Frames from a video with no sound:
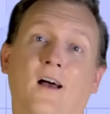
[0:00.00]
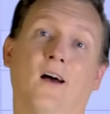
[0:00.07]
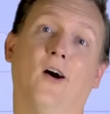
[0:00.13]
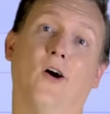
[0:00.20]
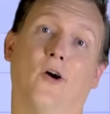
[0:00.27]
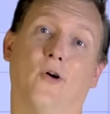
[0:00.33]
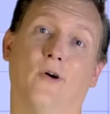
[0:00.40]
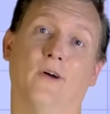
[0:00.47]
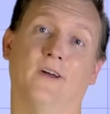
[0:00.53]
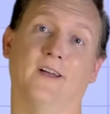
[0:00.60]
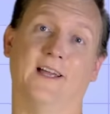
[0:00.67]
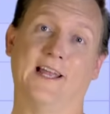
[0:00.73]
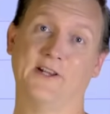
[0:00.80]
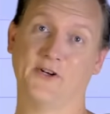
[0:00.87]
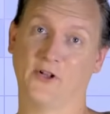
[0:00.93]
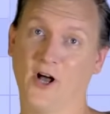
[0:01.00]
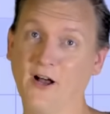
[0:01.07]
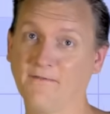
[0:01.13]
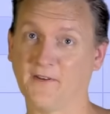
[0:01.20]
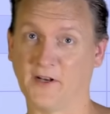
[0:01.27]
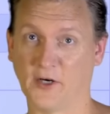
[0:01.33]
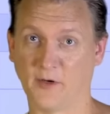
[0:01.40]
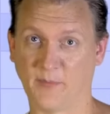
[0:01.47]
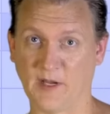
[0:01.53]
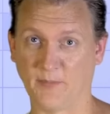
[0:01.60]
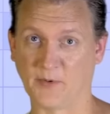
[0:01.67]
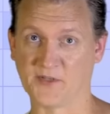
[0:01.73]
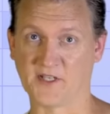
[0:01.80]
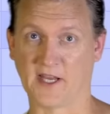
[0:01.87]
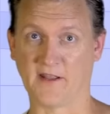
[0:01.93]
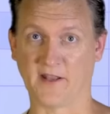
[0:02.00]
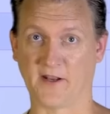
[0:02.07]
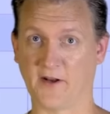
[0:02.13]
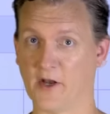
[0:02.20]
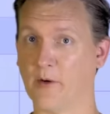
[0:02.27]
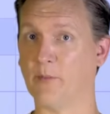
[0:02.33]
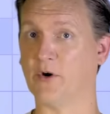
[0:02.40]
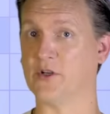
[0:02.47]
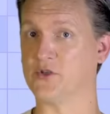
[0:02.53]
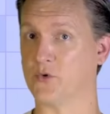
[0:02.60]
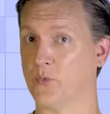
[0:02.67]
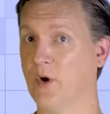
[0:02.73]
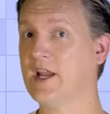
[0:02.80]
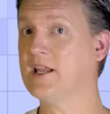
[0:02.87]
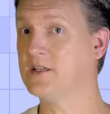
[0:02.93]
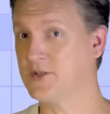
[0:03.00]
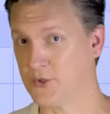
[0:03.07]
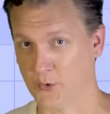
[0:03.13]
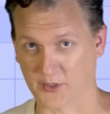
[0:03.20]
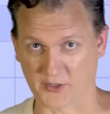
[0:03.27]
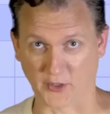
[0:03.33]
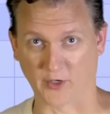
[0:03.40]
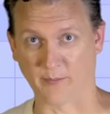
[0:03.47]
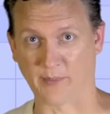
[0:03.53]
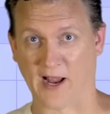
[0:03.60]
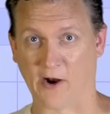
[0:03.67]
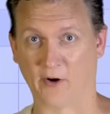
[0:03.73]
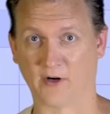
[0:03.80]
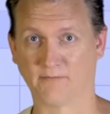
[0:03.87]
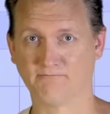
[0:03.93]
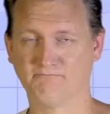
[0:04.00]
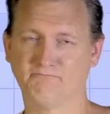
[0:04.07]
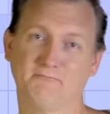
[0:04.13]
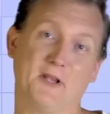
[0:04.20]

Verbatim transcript: Oh, and you'll often hear people say that a number is raised to a certain power.